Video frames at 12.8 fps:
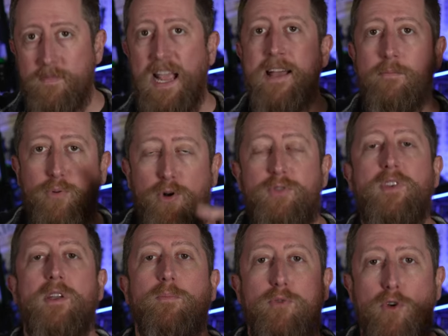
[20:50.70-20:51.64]
and put
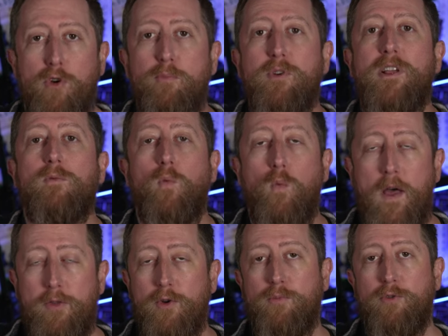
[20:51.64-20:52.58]
the appropriate
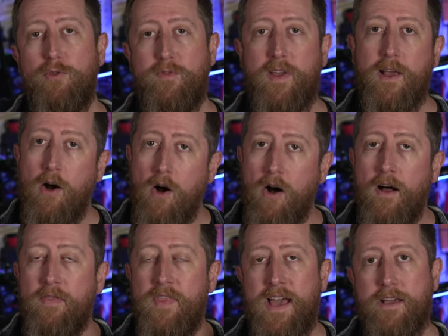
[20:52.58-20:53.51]
weatherproofing
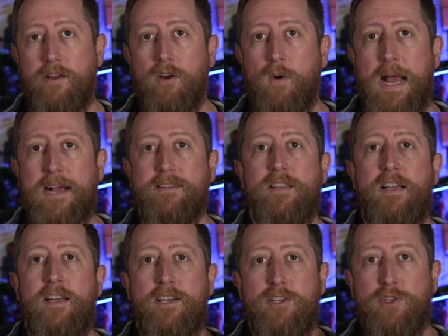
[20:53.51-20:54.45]
on that coax
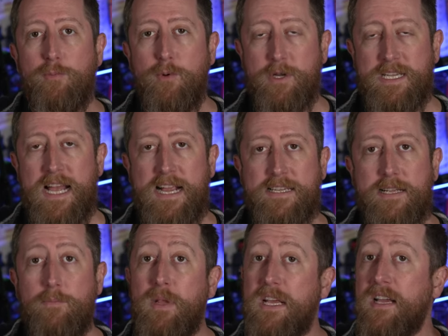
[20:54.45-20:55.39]
to protect
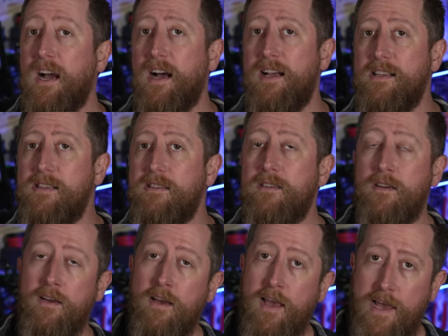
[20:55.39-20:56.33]
it because,
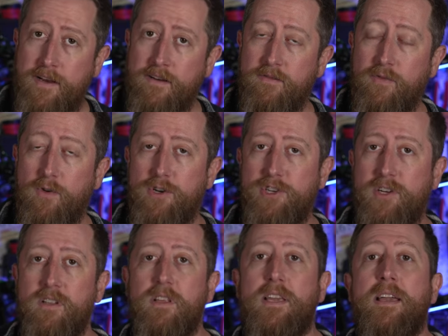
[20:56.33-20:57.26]
and
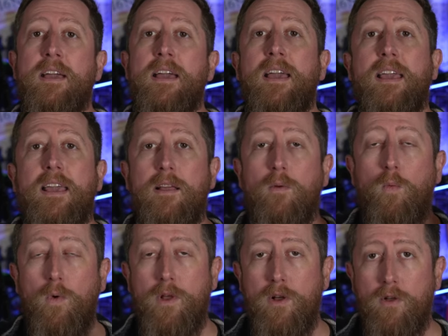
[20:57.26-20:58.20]
unfortunately, it
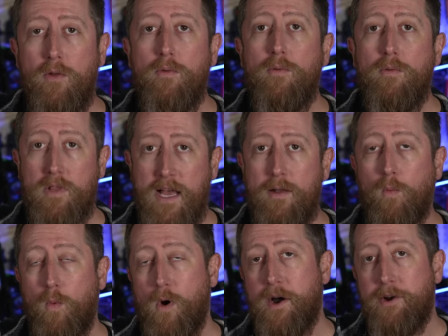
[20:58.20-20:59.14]
will let
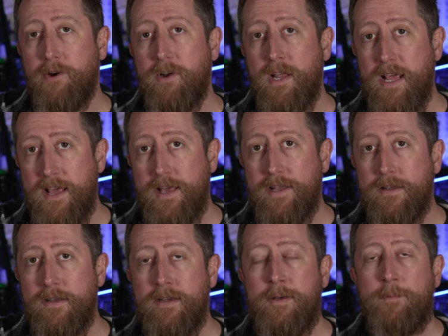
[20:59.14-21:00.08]
water
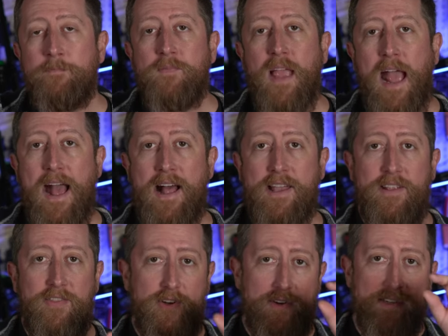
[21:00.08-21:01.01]
in.
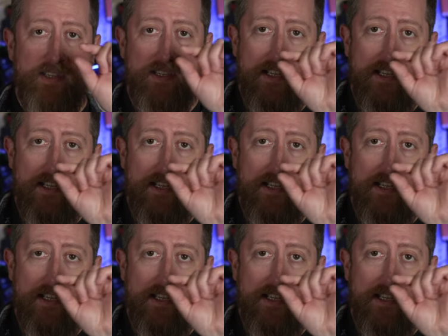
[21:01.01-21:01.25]
And there is a